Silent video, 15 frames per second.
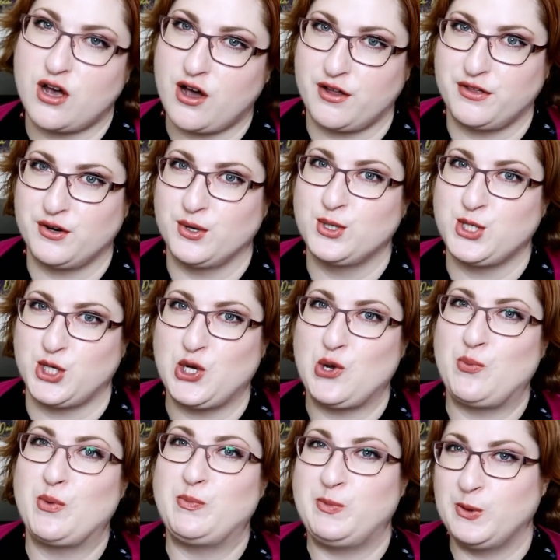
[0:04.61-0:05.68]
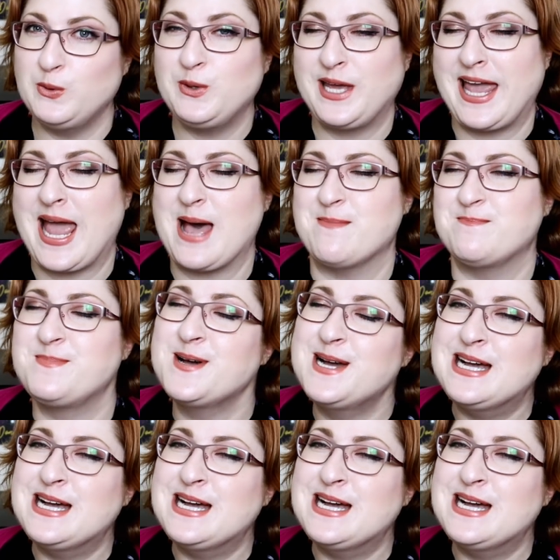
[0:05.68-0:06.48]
AuthorTube Bootcamp,